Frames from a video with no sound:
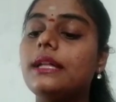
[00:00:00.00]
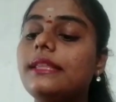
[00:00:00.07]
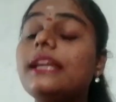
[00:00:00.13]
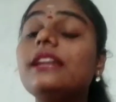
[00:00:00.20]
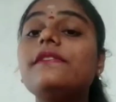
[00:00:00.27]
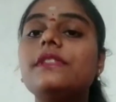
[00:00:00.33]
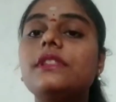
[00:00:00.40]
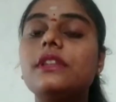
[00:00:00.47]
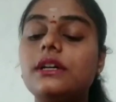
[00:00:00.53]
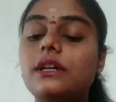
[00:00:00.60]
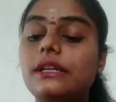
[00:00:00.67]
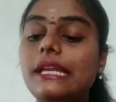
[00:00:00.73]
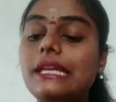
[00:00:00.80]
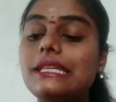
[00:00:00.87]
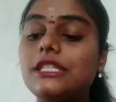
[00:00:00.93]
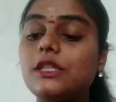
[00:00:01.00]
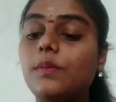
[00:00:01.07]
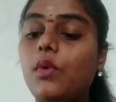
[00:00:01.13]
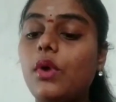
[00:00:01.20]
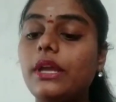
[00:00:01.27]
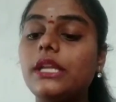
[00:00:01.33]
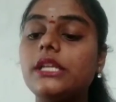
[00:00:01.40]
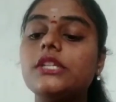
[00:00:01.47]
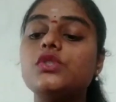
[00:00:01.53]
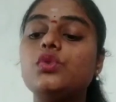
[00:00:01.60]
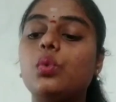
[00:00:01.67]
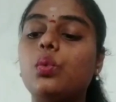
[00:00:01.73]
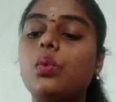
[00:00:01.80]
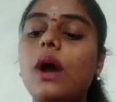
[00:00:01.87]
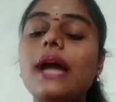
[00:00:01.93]
then the next point
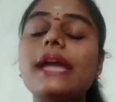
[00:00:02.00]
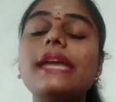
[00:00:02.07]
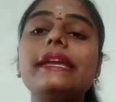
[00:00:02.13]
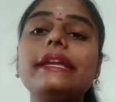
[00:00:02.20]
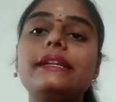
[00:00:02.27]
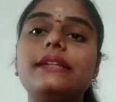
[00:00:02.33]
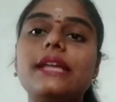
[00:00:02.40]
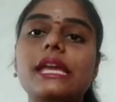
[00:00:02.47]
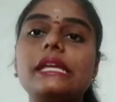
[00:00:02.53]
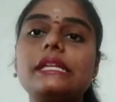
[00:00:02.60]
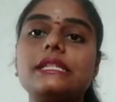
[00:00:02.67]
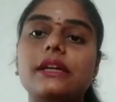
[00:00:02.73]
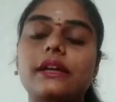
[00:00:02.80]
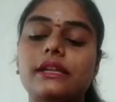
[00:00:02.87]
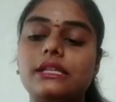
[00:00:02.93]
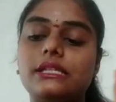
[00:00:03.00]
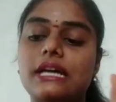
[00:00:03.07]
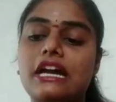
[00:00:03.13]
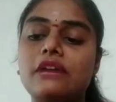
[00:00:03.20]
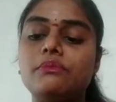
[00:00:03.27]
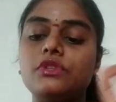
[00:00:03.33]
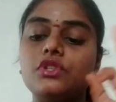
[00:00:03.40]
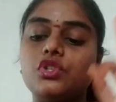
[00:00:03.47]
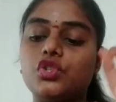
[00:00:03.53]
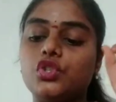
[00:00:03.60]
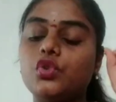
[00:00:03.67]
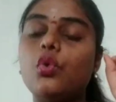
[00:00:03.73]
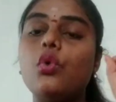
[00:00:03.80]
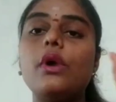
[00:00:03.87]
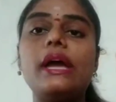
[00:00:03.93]
is why date and time is
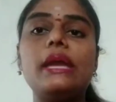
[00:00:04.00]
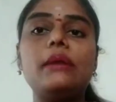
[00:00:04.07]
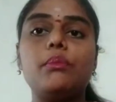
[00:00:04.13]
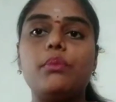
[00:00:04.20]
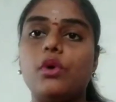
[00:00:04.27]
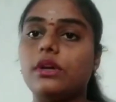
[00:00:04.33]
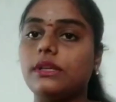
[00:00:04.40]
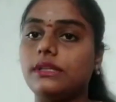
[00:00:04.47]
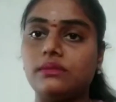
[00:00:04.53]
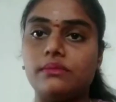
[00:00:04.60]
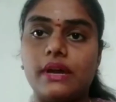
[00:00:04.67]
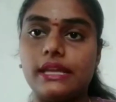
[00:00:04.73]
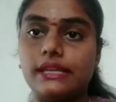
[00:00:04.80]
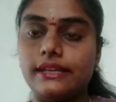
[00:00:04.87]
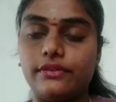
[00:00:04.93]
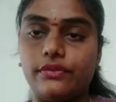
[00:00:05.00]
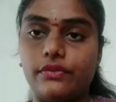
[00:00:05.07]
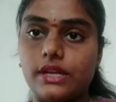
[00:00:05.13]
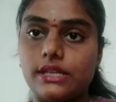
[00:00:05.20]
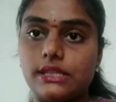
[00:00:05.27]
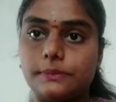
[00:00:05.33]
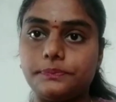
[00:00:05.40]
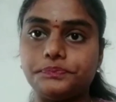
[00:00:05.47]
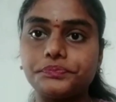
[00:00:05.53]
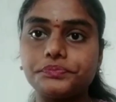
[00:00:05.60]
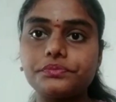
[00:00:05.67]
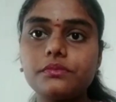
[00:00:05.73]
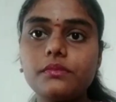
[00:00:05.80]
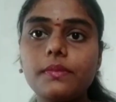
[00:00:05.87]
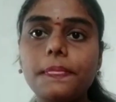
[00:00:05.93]
so important, my dear friends.
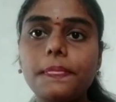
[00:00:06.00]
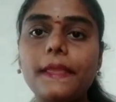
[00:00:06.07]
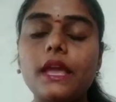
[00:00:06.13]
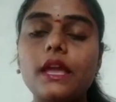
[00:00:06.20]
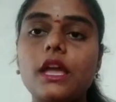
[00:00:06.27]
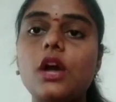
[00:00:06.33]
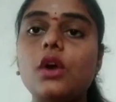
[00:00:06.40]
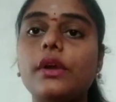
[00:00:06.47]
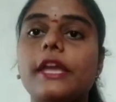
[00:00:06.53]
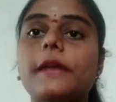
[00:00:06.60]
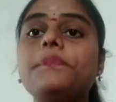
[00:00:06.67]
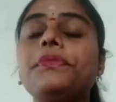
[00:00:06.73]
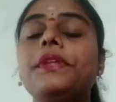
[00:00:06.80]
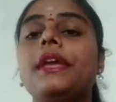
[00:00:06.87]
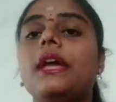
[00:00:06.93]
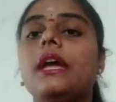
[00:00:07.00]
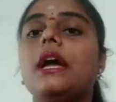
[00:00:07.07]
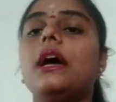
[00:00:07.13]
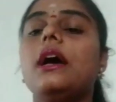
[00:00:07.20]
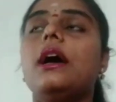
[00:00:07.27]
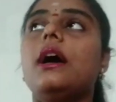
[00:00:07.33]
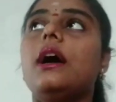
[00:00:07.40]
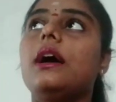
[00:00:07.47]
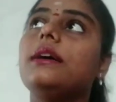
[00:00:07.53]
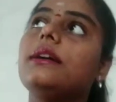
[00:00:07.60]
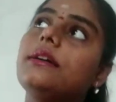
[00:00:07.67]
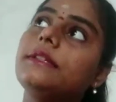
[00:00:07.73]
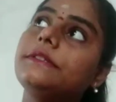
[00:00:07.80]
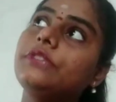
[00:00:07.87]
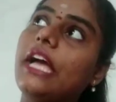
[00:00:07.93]
Okay.
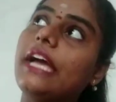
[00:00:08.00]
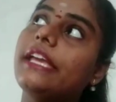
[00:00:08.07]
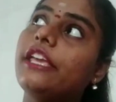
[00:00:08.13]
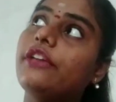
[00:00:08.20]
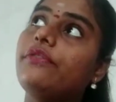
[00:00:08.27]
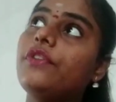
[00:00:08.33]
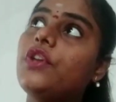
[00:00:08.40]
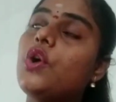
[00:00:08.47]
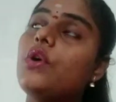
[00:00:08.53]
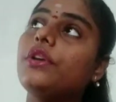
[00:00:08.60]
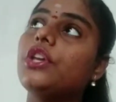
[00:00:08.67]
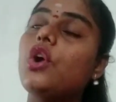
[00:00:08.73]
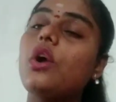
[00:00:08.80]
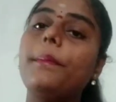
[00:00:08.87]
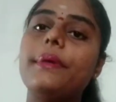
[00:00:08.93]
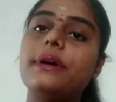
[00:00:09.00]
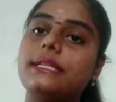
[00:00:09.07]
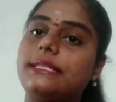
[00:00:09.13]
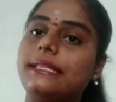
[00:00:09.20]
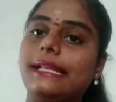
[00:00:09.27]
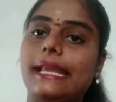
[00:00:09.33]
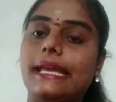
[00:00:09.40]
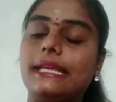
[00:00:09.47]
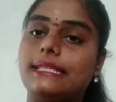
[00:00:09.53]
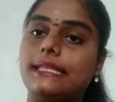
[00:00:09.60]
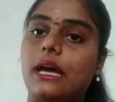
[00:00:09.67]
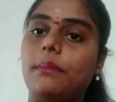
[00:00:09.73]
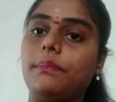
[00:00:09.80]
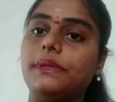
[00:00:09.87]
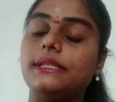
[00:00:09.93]
I give you your personal
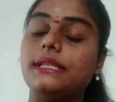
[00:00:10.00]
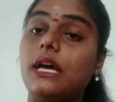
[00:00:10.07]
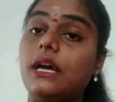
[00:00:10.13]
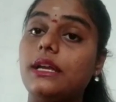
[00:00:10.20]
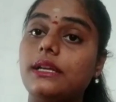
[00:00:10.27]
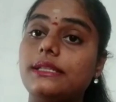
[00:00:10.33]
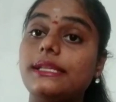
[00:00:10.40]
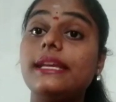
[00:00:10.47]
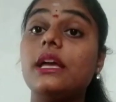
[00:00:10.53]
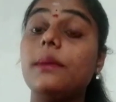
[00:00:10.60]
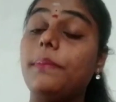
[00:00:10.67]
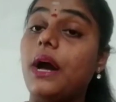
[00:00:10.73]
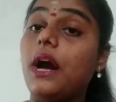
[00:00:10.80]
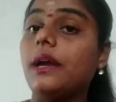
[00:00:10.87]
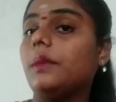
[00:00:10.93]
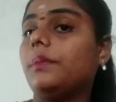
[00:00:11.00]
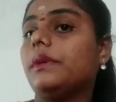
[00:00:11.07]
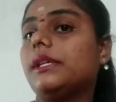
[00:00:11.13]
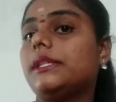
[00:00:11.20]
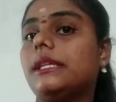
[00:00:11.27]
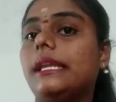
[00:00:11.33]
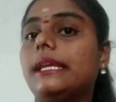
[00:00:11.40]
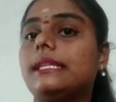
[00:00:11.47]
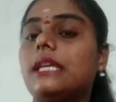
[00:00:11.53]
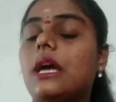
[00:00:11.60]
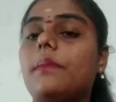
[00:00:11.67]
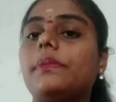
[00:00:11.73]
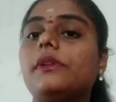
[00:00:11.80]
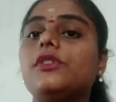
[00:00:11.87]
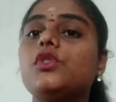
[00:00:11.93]
examples. Take up our personal
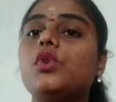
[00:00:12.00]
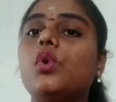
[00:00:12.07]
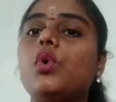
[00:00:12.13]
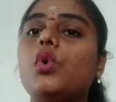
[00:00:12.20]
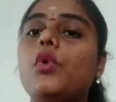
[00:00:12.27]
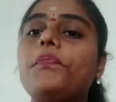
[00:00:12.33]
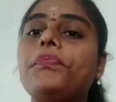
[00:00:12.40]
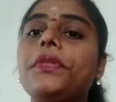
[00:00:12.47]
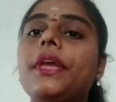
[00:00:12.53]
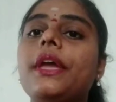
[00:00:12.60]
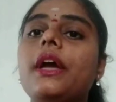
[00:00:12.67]
example. So,